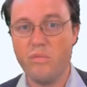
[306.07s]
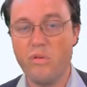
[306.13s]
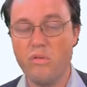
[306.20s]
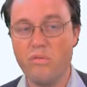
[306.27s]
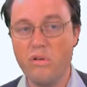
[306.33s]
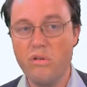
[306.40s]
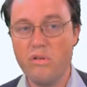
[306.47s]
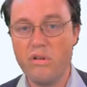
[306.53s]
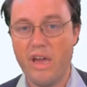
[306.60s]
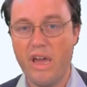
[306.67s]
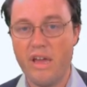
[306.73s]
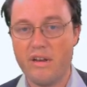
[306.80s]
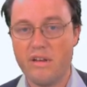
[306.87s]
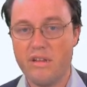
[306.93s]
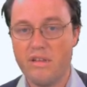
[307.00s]
we'll look
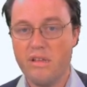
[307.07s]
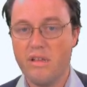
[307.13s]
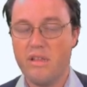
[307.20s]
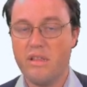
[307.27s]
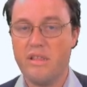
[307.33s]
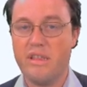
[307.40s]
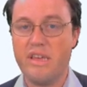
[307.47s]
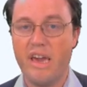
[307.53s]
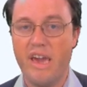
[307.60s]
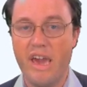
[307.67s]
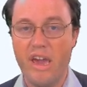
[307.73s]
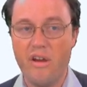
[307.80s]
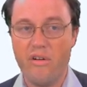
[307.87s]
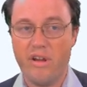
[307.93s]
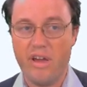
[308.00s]
at the
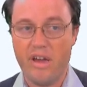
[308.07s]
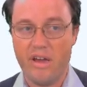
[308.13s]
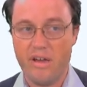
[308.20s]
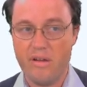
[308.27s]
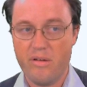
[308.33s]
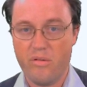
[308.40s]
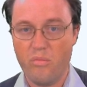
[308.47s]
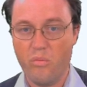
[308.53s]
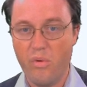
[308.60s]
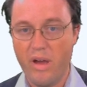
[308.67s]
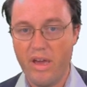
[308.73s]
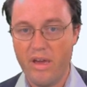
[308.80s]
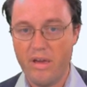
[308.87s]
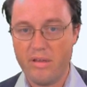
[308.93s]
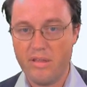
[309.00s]
area
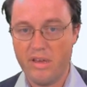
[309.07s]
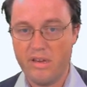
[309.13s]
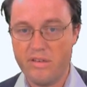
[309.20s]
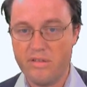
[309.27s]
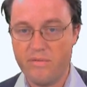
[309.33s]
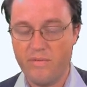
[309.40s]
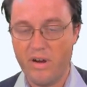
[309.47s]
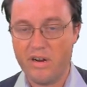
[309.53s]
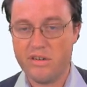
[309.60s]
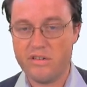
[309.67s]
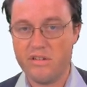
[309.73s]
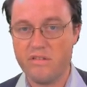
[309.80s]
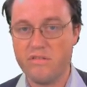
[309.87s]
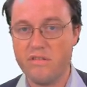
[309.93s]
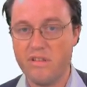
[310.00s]
where these
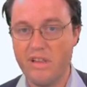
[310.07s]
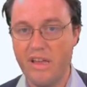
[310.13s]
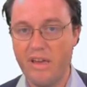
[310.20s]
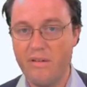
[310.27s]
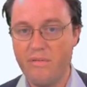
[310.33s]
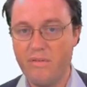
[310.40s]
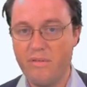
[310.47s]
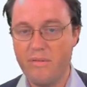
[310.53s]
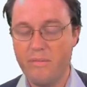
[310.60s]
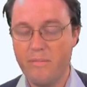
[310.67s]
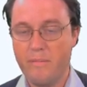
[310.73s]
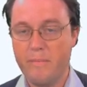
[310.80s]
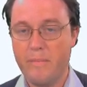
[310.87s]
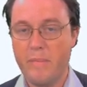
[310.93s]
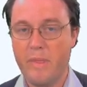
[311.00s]
functions live
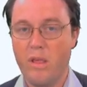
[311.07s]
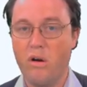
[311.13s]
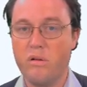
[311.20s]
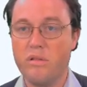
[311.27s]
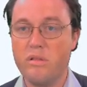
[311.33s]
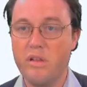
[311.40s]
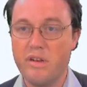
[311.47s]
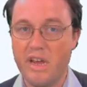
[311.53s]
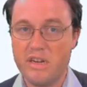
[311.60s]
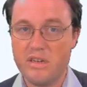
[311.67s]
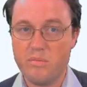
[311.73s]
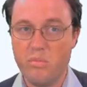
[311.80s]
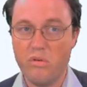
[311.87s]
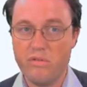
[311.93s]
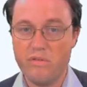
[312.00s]
on the
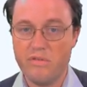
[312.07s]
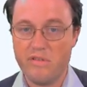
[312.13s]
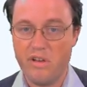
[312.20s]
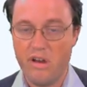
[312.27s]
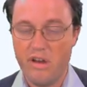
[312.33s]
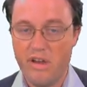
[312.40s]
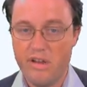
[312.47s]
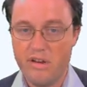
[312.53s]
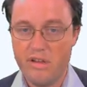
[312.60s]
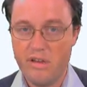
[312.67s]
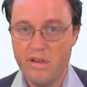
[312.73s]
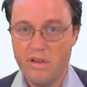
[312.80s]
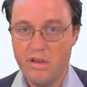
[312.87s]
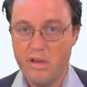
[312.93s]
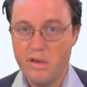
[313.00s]
dashboard side.
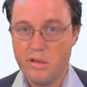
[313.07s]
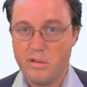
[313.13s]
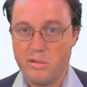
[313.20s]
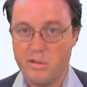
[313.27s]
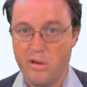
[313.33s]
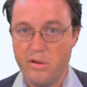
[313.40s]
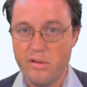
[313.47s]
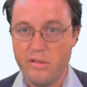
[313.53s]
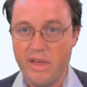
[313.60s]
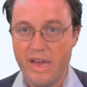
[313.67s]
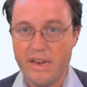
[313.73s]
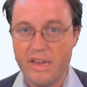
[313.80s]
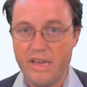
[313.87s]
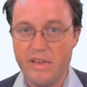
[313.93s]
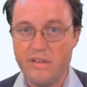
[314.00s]
So
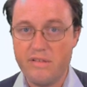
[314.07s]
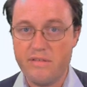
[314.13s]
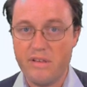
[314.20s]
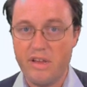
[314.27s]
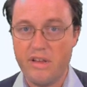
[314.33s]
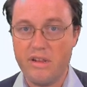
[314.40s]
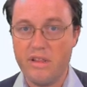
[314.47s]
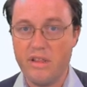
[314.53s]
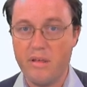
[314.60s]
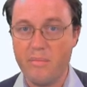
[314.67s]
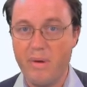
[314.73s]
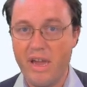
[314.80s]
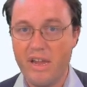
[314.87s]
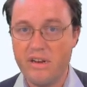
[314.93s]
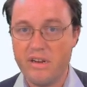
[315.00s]
that is in the
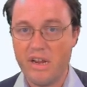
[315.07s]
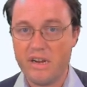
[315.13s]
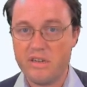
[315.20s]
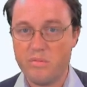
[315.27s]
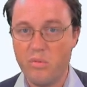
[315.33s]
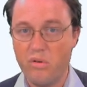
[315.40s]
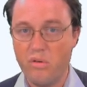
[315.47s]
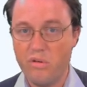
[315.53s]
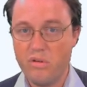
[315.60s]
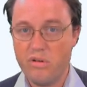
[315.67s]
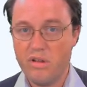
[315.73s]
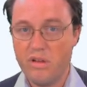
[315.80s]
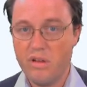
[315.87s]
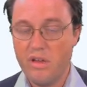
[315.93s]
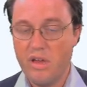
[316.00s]
main dashboard,
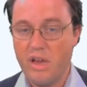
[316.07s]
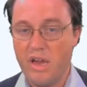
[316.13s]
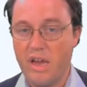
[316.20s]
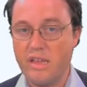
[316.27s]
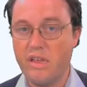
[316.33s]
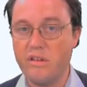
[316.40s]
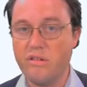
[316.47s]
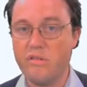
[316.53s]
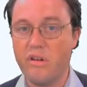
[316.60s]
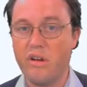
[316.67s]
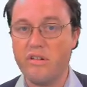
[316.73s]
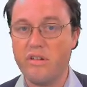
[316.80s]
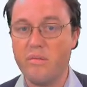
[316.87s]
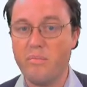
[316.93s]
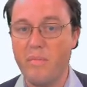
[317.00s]
and then you'll go
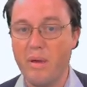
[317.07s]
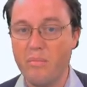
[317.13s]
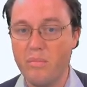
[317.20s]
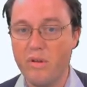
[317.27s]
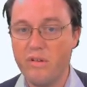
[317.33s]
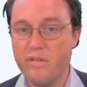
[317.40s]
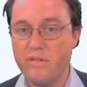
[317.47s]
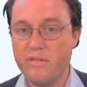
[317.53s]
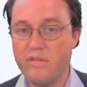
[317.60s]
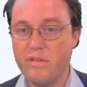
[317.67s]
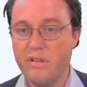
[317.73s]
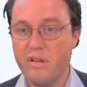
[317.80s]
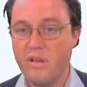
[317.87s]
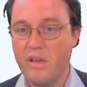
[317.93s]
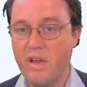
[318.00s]
to members
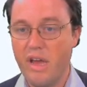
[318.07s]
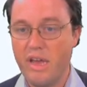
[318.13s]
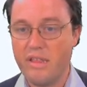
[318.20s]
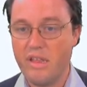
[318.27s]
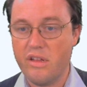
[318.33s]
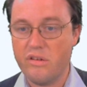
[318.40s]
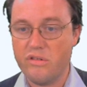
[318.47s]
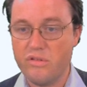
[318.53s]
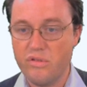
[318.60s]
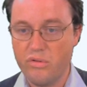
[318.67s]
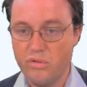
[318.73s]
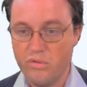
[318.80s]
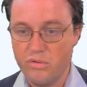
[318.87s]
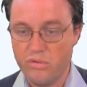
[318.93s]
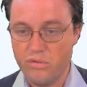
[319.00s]
and then
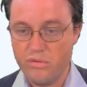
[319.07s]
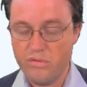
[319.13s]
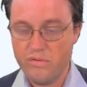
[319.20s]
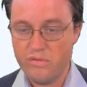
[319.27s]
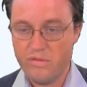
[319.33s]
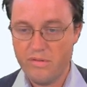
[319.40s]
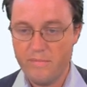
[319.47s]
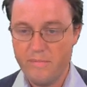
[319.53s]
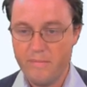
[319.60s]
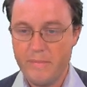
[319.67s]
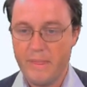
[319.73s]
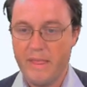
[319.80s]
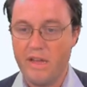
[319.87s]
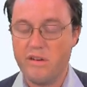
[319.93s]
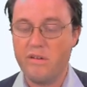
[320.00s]
tools,
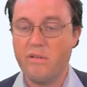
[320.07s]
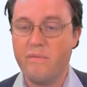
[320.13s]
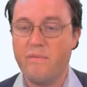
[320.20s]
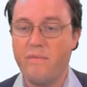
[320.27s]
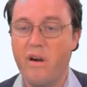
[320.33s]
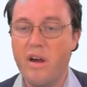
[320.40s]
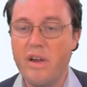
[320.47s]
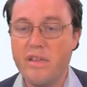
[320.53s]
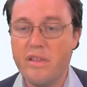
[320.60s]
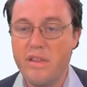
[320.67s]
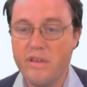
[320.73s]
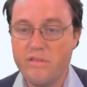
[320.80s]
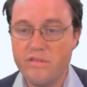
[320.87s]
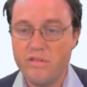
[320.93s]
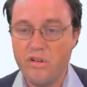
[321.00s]
and you'll find
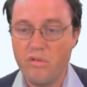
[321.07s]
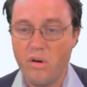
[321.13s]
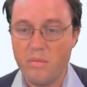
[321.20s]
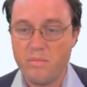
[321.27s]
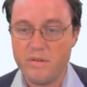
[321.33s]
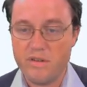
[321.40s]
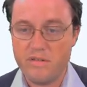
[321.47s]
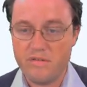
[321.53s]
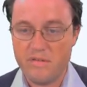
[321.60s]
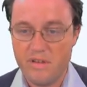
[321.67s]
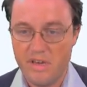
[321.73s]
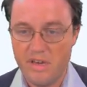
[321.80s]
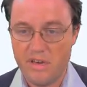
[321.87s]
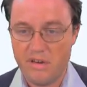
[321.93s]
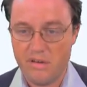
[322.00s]
these two options
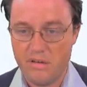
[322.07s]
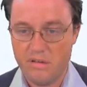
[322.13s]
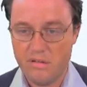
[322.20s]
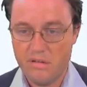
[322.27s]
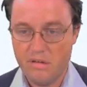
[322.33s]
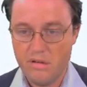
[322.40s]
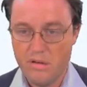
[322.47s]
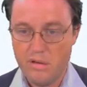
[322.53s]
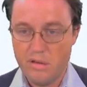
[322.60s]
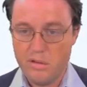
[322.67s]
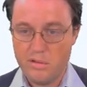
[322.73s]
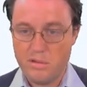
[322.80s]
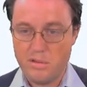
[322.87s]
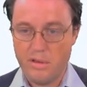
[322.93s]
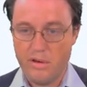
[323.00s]
here.
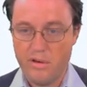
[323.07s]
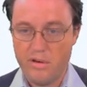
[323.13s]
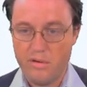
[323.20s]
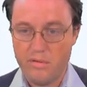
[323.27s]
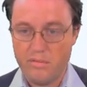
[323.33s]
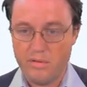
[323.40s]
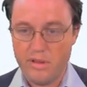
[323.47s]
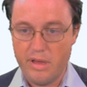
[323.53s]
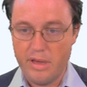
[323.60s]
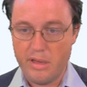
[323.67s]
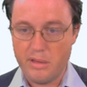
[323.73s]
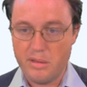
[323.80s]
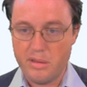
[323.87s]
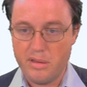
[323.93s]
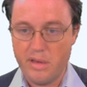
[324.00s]
So
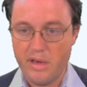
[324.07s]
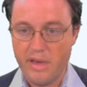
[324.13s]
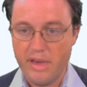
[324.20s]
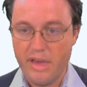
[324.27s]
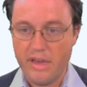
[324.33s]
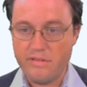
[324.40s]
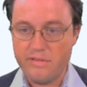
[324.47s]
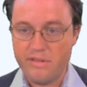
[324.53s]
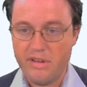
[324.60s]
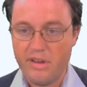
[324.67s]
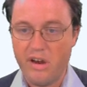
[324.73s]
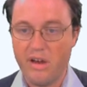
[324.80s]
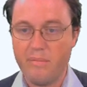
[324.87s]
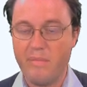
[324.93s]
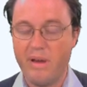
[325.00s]
there's the
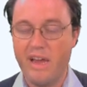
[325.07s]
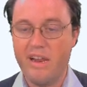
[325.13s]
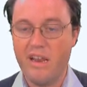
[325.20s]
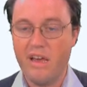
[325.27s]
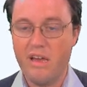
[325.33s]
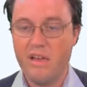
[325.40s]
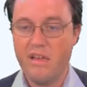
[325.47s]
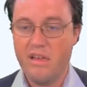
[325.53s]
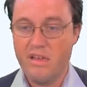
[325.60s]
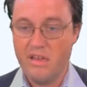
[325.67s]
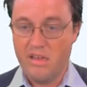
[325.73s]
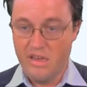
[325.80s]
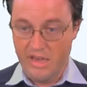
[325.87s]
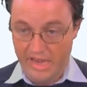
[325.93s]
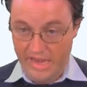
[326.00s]
SDI mailer
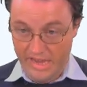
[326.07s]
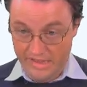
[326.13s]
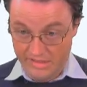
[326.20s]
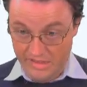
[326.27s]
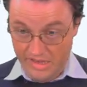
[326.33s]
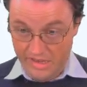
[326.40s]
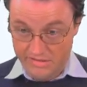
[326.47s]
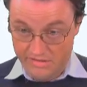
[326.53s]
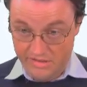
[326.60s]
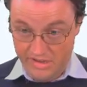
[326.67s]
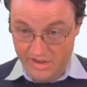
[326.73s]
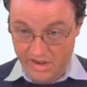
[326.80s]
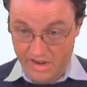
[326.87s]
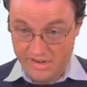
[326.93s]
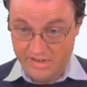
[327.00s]
and the
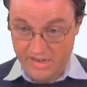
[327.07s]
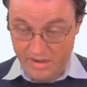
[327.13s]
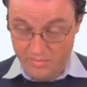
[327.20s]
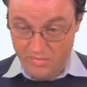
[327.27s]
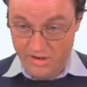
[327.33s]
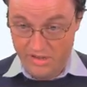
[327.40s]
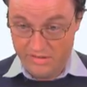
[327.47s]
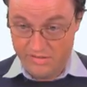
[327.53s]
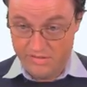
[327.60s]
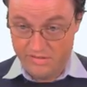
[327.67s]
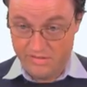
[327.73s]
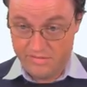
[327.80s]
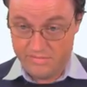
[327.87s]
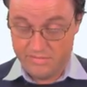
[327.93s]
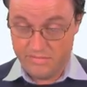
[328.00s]
SDI templates.
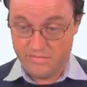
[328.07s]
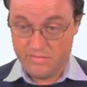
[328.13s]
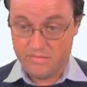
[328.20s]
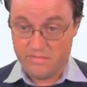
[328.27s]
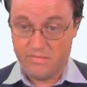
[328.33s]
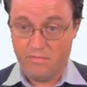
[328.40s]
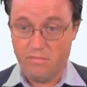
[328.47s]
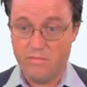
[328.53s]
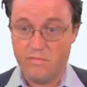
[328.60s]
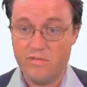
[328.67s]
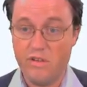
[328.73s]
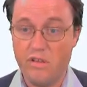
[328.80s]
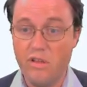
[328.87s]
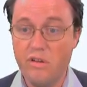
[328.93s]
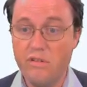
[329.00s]

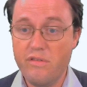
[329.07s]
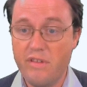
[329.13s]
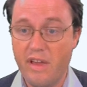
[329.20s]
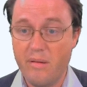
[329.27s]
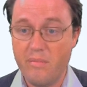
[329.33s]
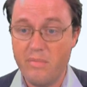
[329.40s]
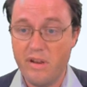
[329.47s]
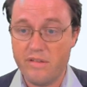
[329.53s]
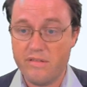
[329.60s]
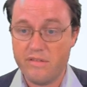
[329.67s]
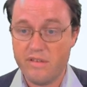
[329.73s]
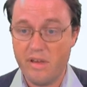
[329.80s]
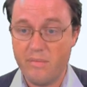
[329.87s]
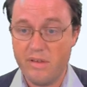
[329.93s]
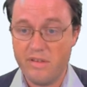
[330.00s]
So those templates
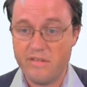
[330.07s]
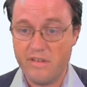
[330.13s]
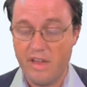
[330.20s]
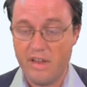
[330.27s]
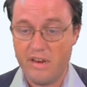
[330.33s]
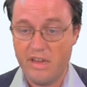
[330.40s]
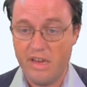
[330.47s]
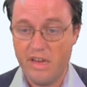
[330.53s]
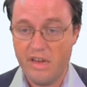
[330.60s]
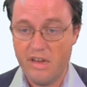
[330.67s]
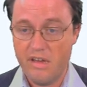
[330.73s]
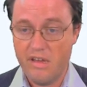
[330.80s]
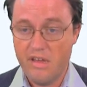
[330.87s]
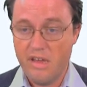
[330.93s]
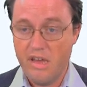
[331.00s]
can be set
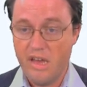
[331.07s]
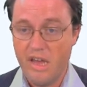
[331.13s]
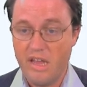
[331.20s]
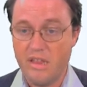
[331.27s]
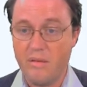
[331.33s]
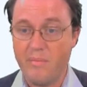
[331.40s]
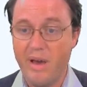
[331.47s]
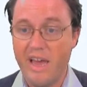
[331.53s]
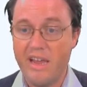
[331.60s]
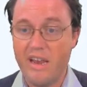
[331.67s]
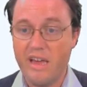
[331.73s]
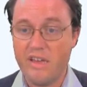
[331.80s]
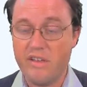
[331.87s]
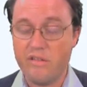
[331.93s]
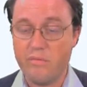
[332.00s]
here, and the mailer
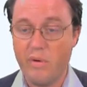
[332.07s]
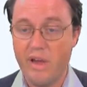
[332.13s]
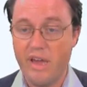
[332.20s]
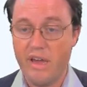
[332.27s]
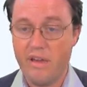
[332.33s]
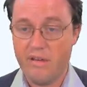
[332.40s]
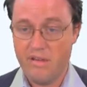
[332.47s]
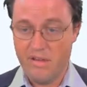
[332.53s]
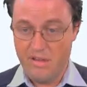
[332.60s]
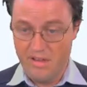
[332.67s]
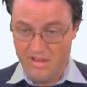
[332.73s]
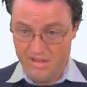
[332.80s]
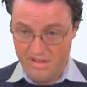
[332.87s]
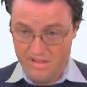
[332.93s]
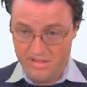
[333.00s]
is where
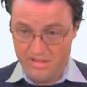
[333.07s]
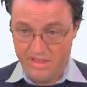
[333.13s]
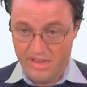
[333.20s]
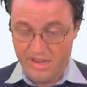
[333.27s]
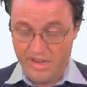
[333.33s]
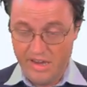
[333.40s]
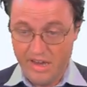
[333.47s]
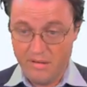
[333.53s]
the